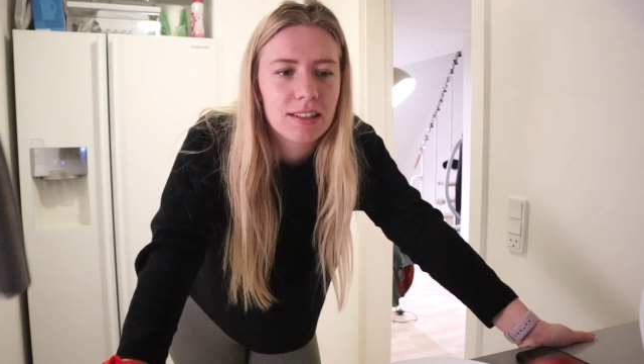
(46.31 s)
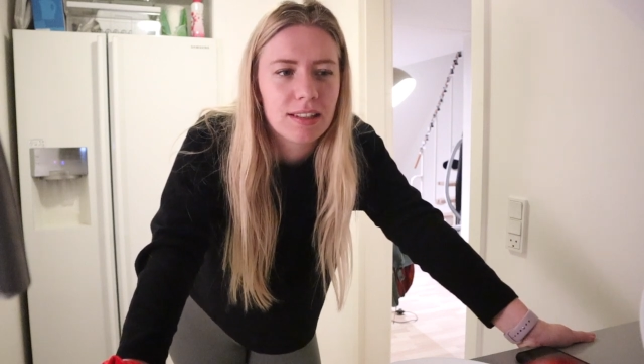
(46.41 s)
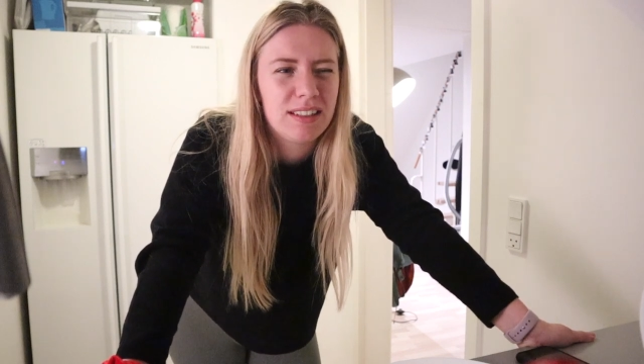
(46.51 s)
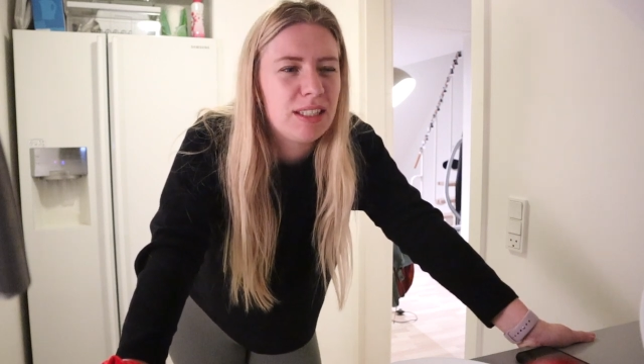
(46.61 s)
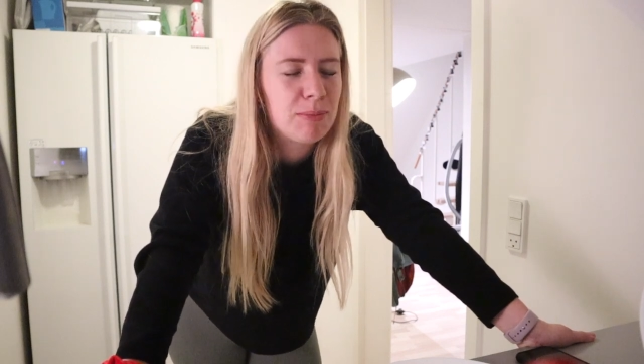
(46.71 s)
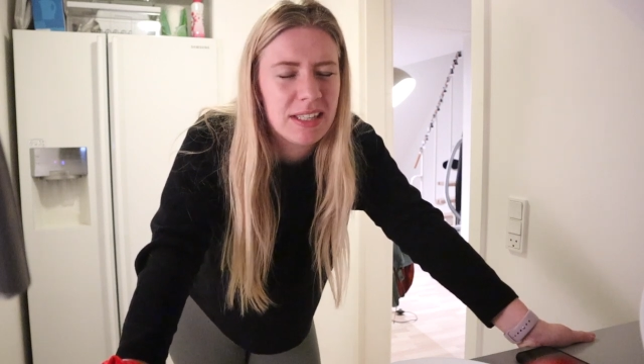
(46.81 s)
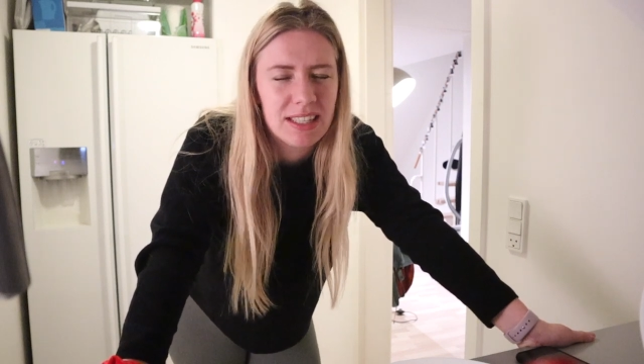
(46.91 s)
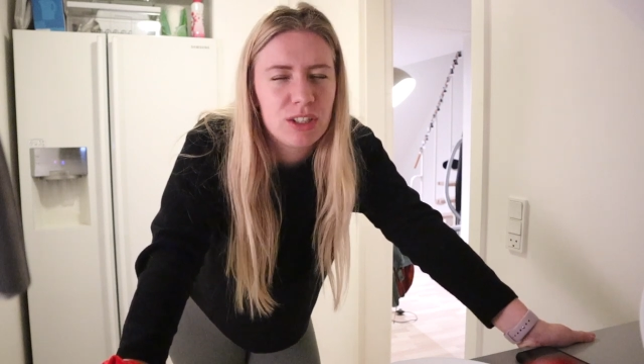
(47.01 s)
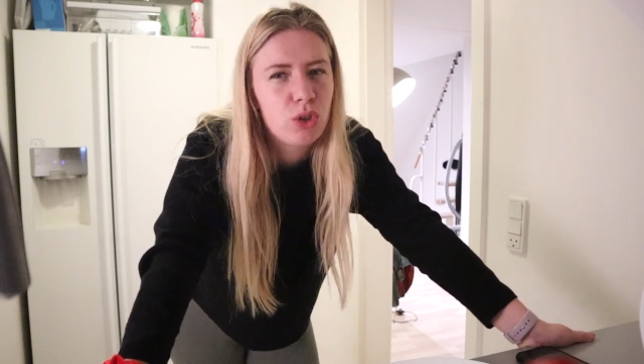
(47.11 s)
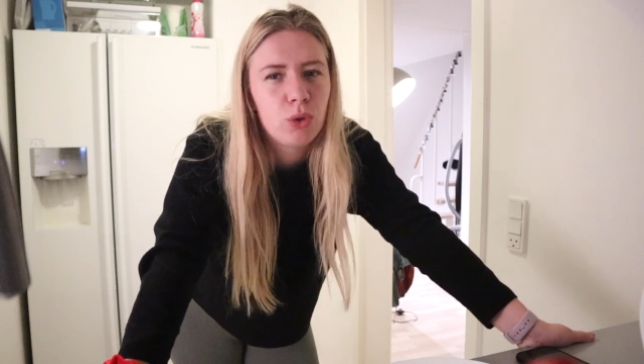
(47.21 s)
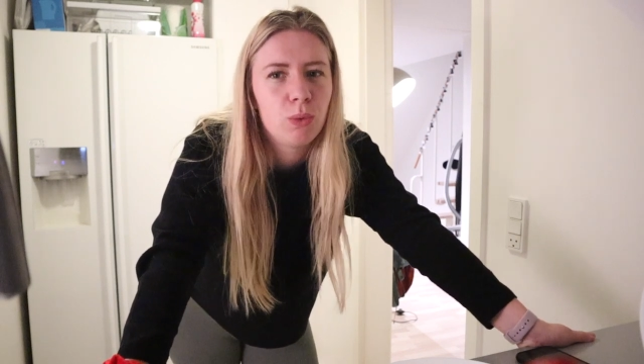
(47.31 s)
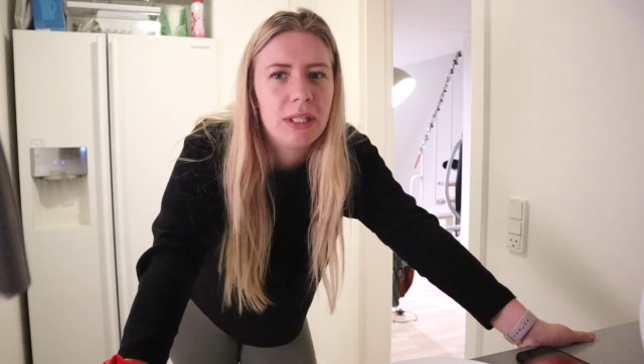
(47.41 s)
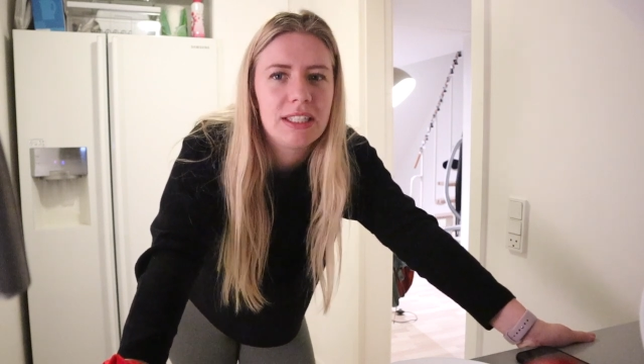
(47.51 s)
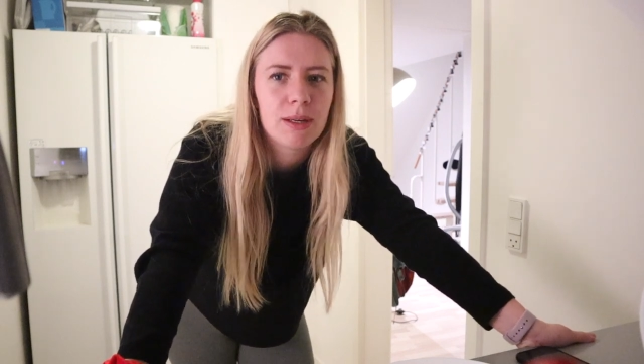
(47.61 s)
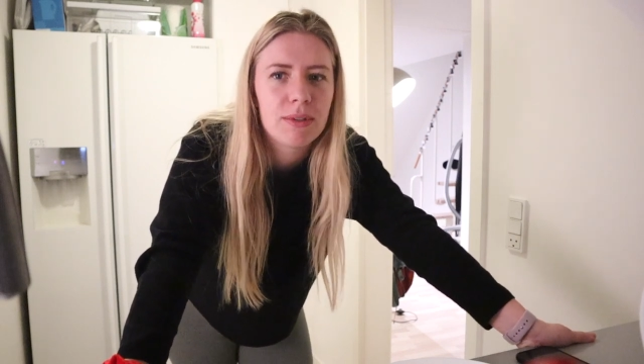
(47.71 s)
like 2
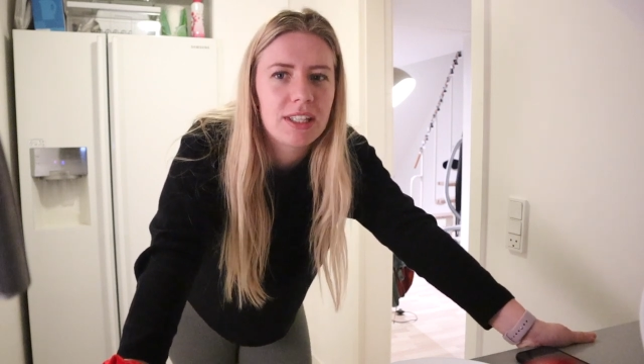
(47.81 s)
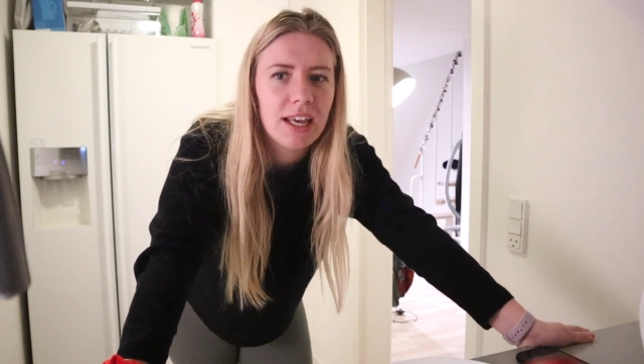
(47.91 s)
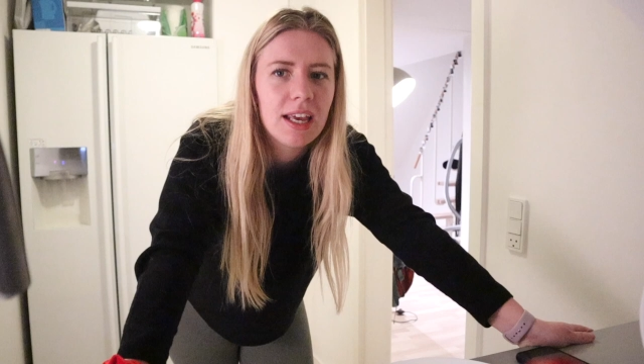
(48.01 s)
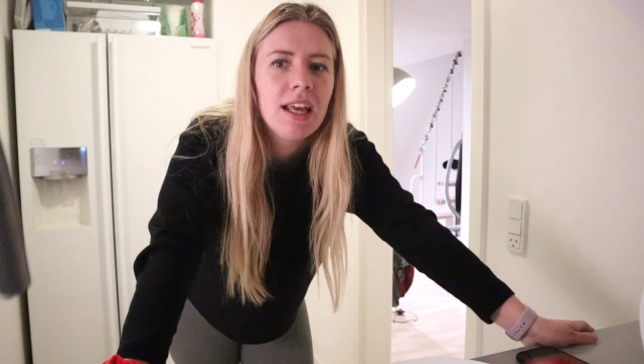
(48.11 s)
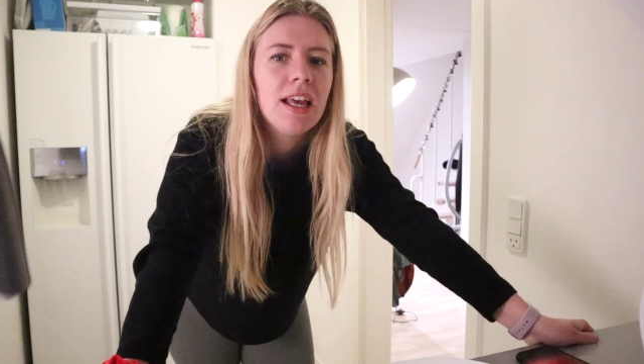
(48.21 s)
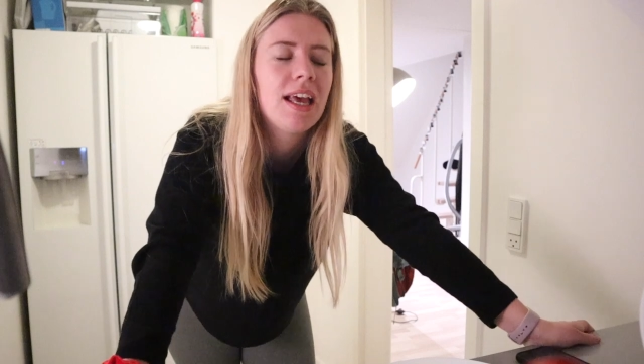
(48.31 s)
weeks, I would say.